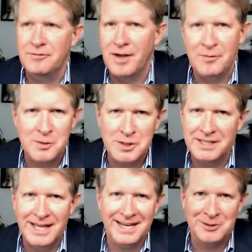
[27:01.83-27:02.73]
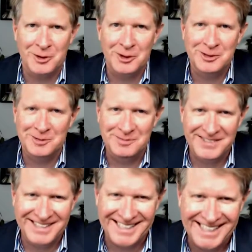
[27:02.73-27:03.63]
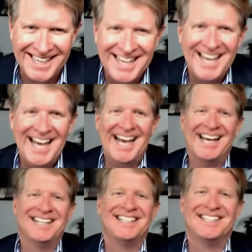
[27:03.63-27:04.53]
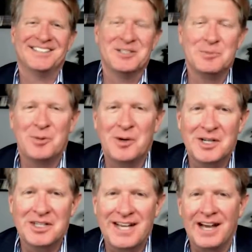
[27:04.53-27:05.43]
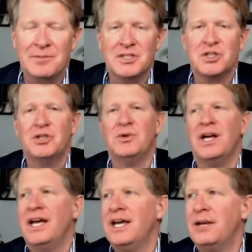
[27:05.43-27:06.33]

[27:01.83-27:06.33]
If you haven't seen that, it's awesome. And the supporting documents, Q&A.